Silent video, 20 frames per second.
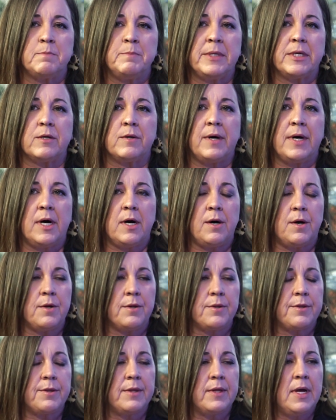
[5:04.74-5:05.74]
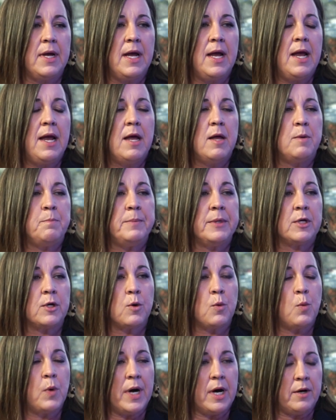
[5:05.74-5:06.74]
mental health and
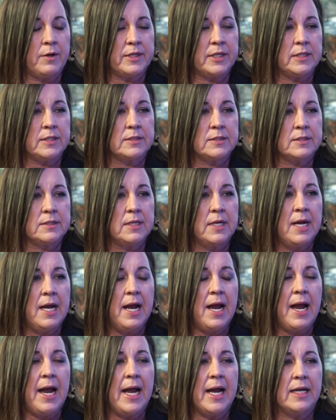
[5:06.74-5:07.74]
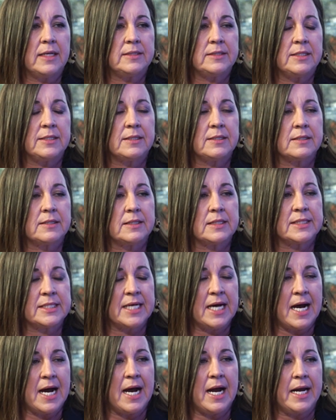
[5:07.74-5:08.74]
mental wellness. And this is a
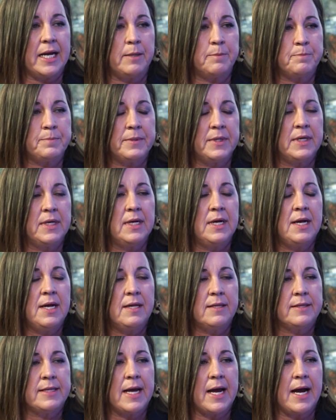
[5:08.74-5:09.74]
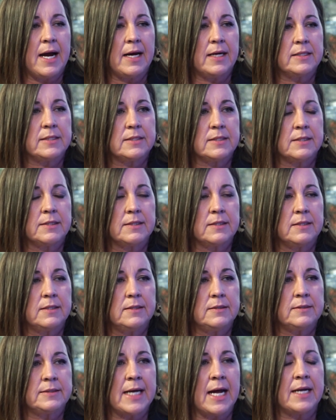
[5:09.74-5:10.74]
time that
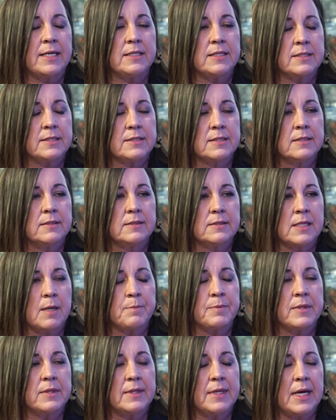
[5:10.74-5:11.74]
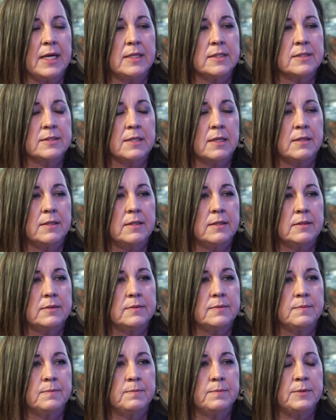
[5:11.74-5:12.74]
is something that's,
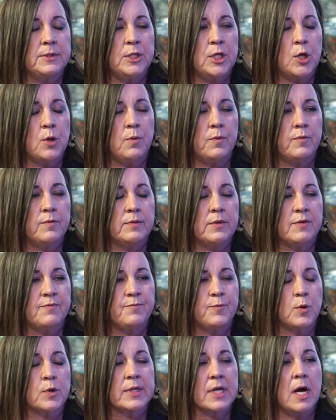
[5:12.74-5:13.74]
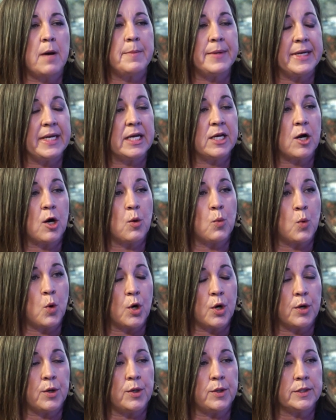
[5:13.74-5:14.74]
forthcoming in our
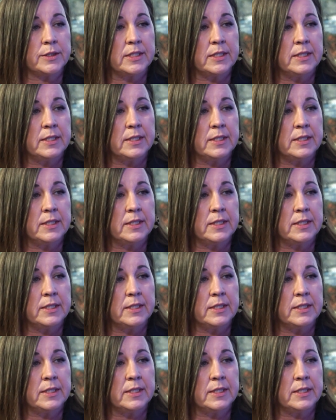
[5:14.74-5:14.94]
world,